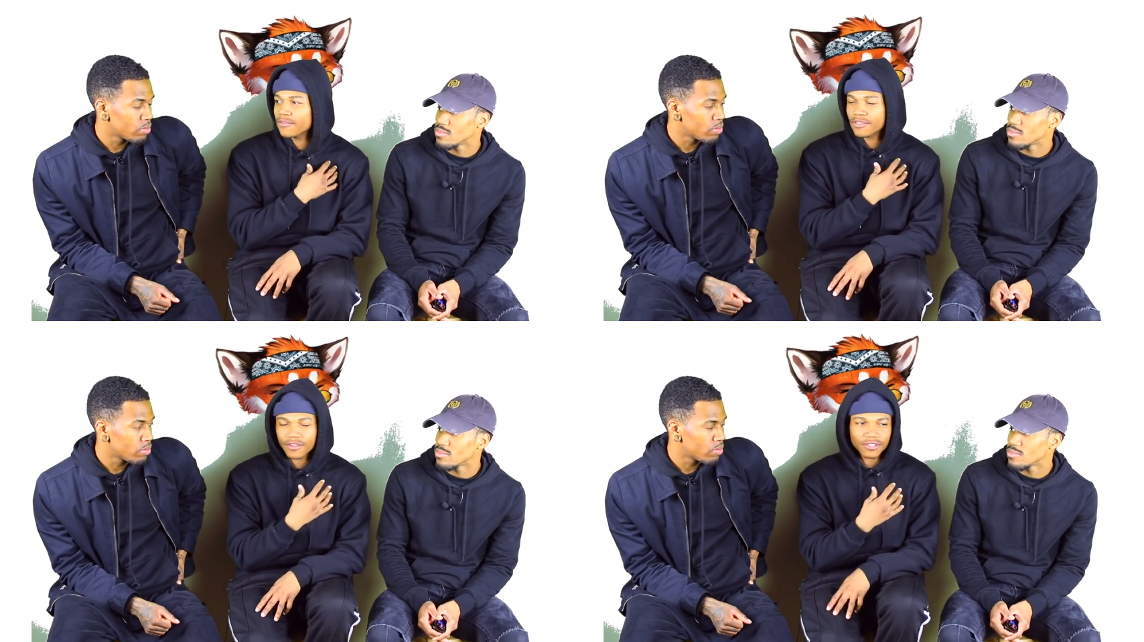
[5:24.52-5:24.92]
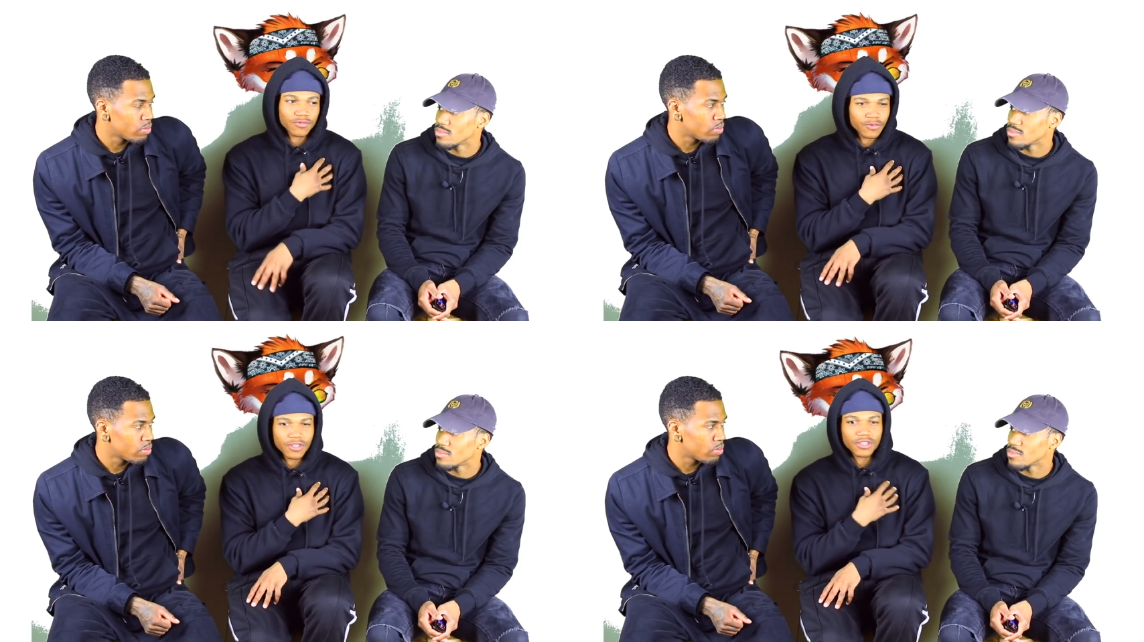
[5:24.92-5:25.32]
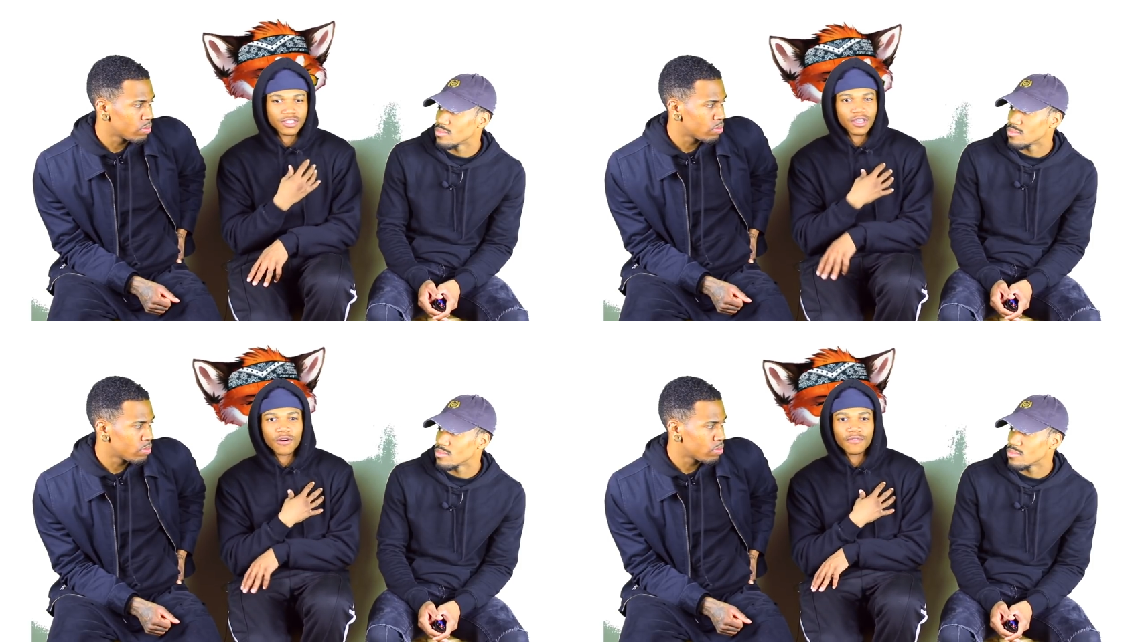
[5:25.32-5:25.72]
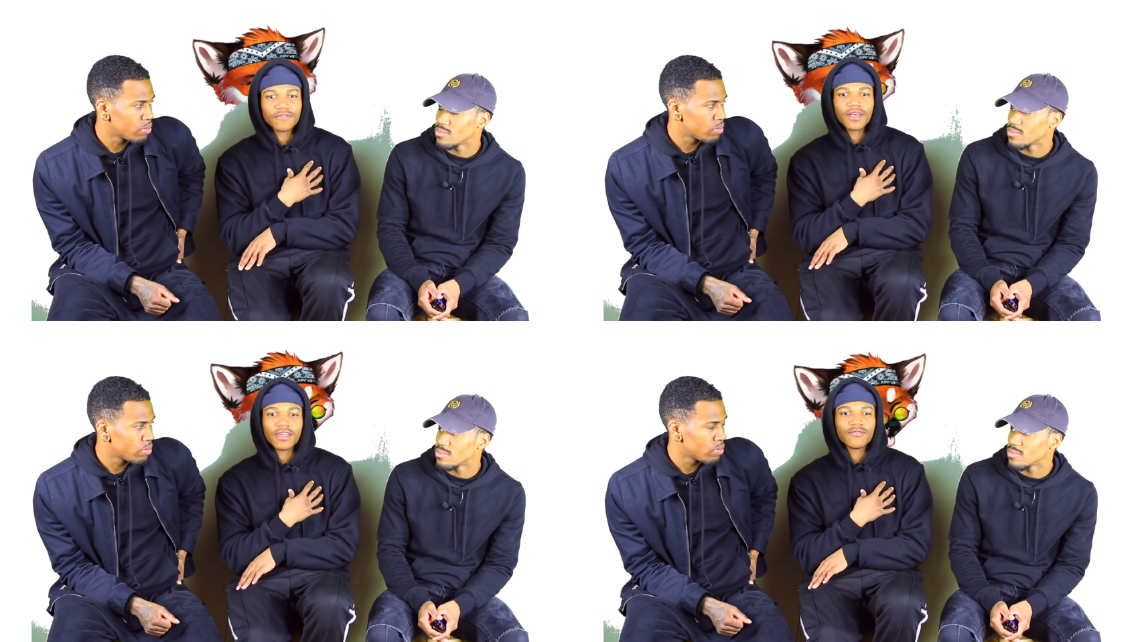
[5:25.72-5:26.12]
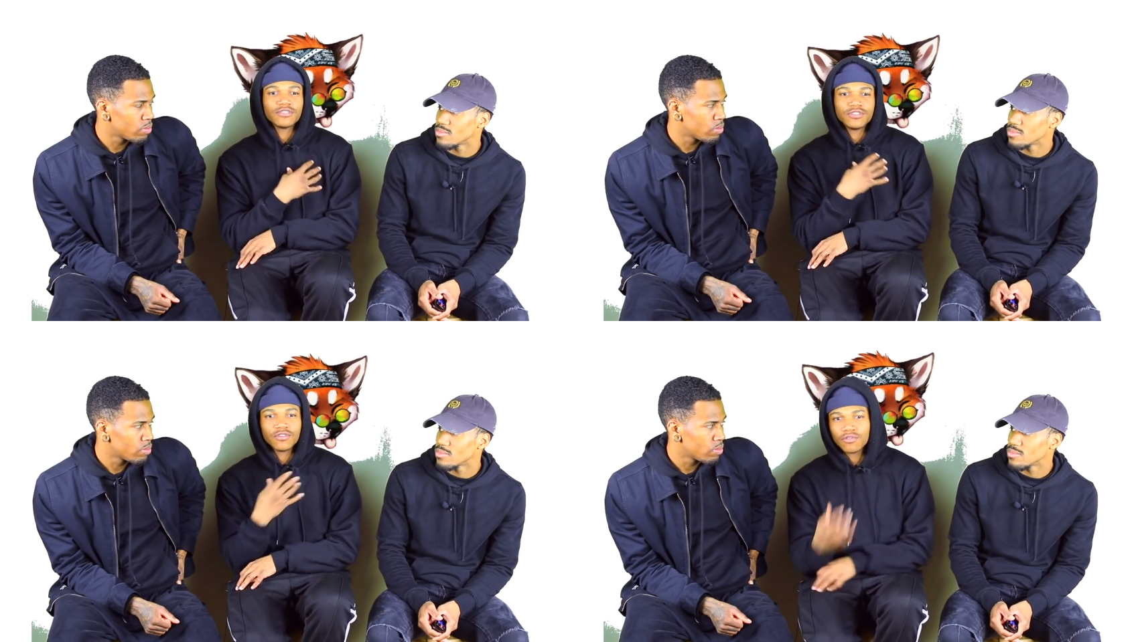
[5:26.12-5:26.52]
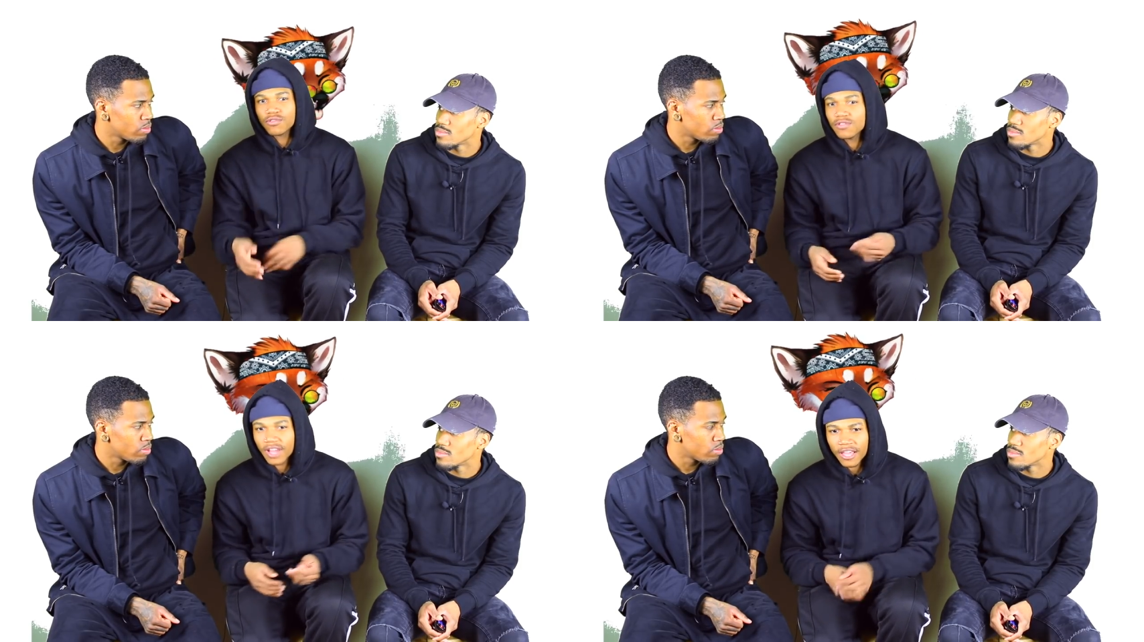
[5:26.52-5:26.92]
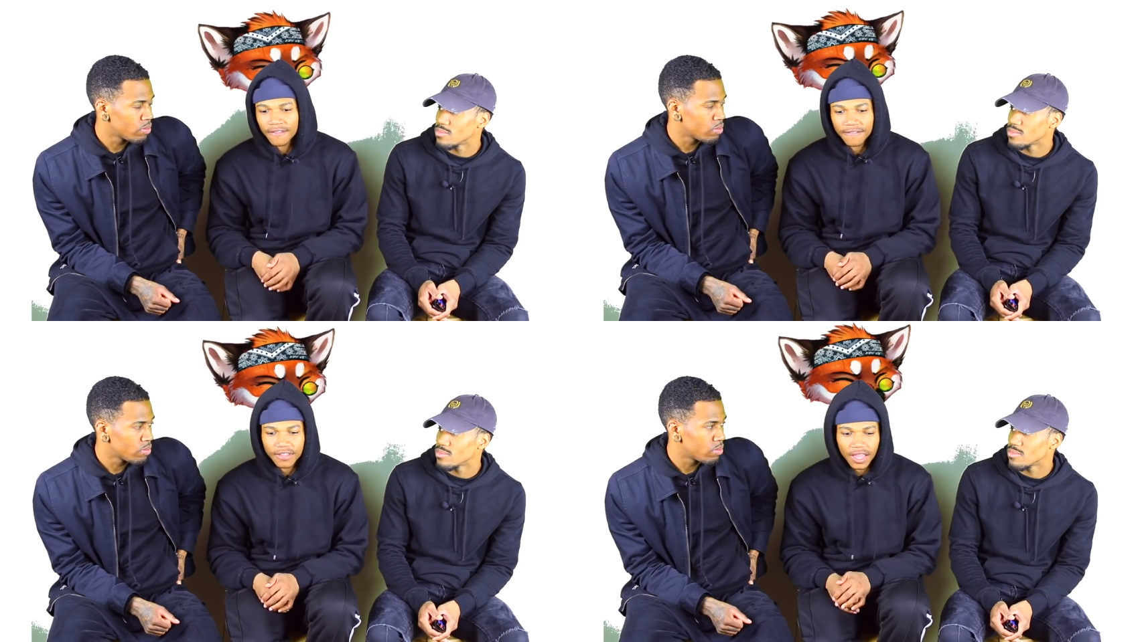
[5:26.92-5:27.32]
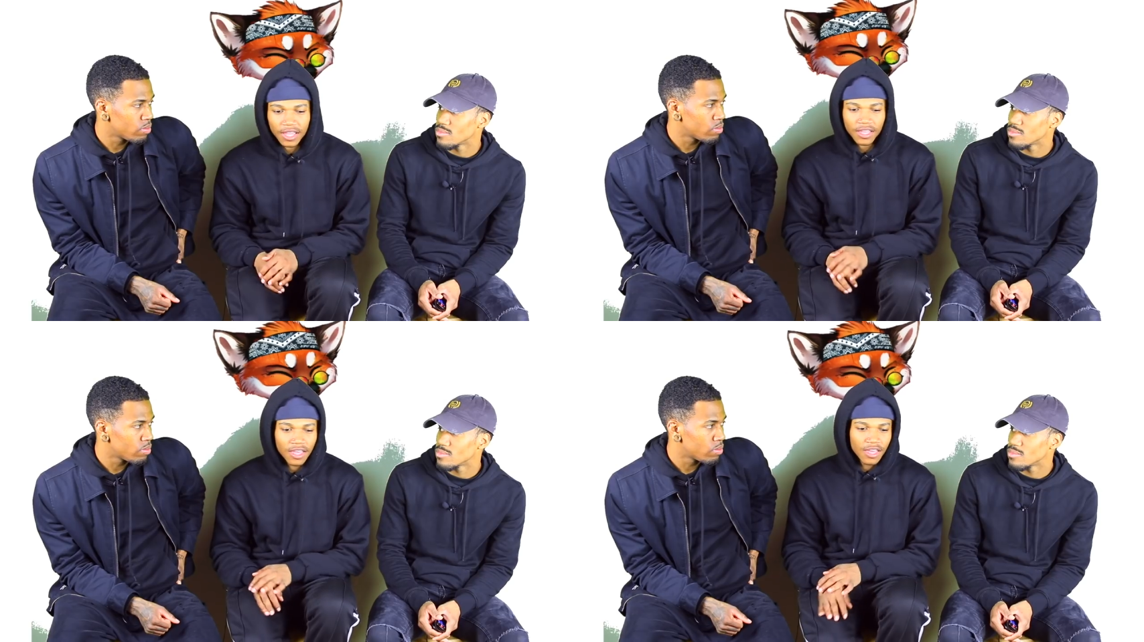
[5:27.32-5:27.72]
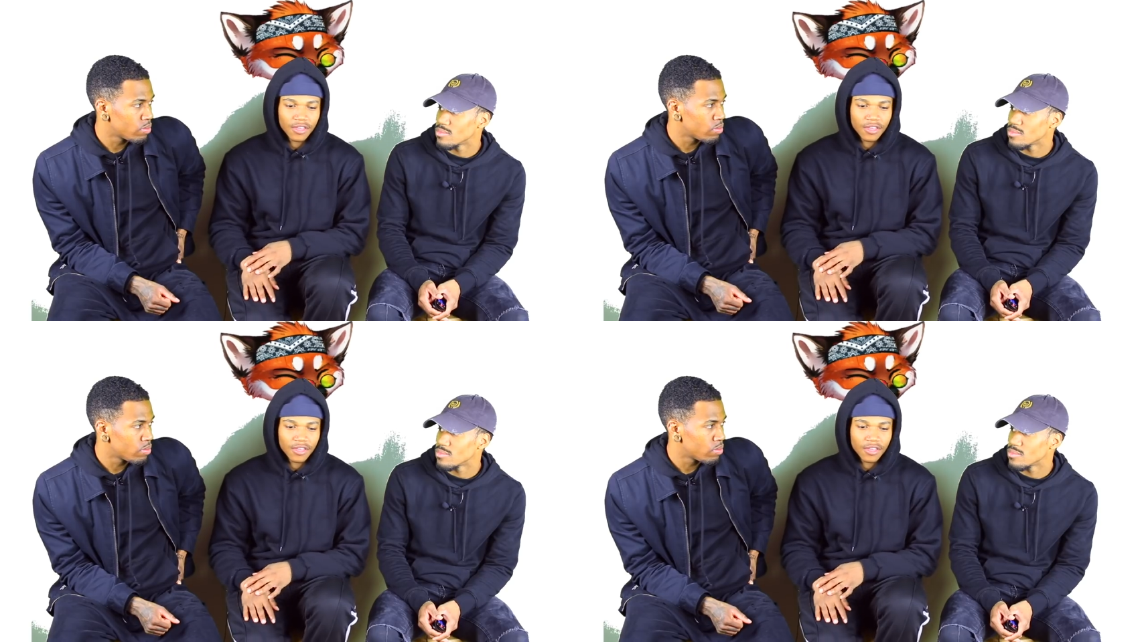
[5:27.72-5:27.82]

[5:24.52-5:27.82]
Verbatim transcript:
Speaker 1: with yourself, like what you go through life and like,